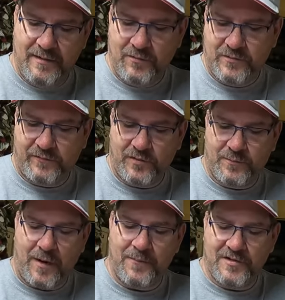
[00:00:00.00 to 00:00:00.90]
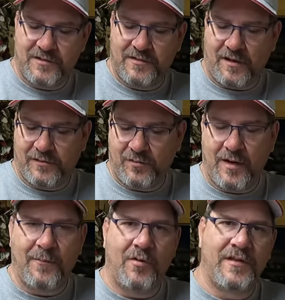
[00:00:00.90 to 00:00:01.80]
It was the first pipe, it's just Dr.
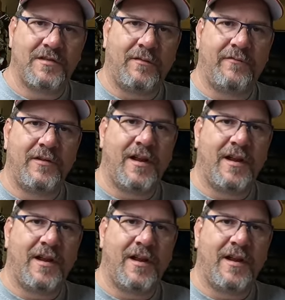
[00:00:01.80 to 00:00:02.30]
Grabow. This sold for